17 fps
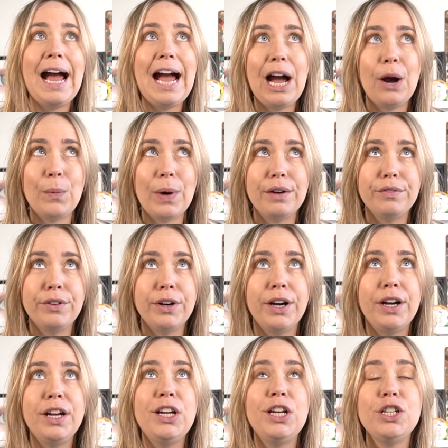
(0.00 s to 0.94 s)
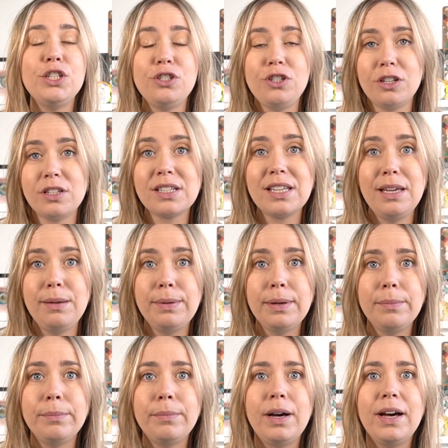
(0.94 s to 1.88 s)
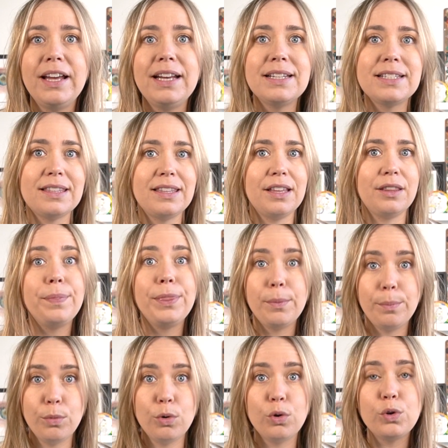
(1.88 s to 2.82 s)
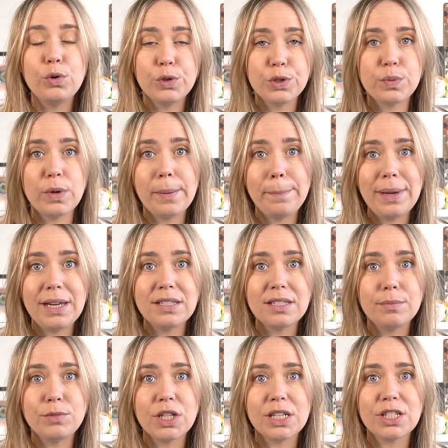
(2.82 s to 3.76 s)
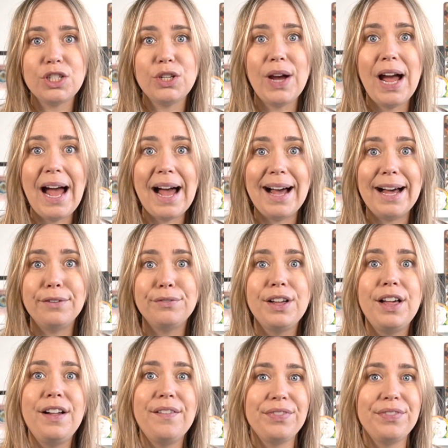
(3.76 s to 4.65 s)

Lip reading: However, just keep in mind that the more coursework based subjects you have,